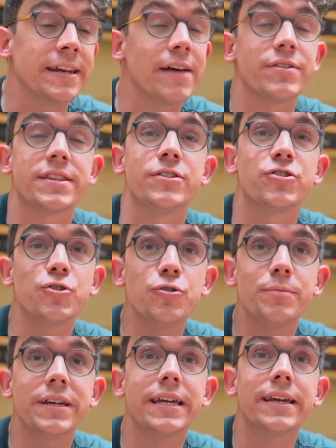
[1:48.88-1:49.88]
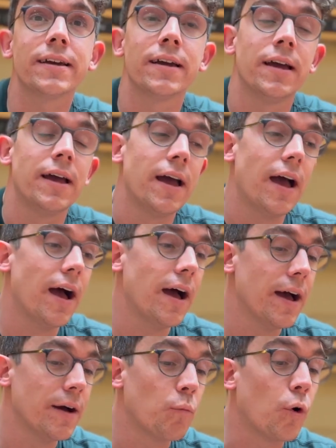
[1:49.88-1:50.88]
everything to me.
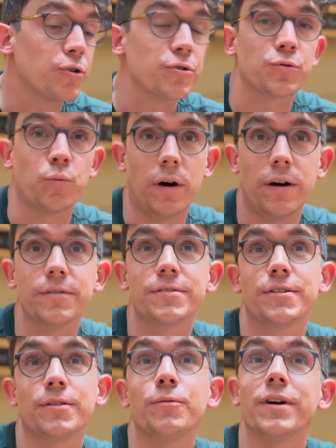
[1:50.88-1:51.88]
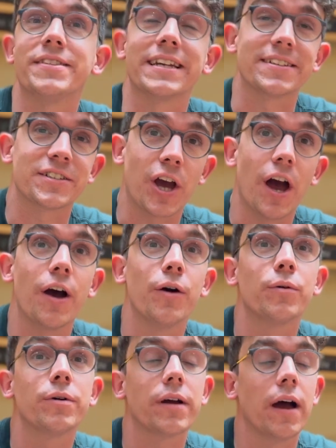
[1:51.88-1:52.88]
What does what, where things go.